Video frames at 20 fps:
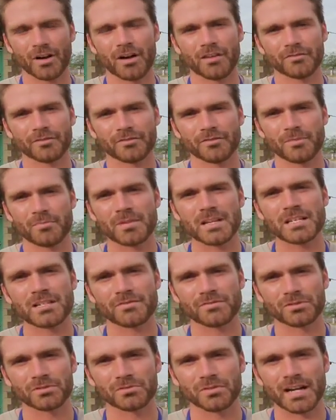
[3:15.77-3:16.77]
of the
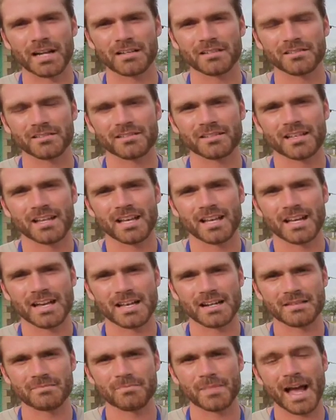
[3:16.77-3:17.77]
peaceful rails
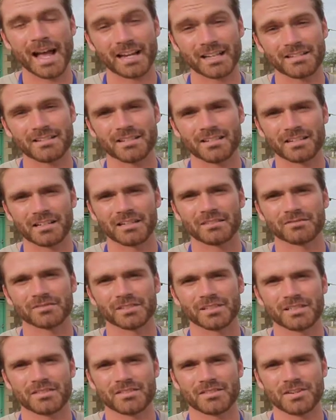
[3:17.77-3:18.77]
and back into conflict.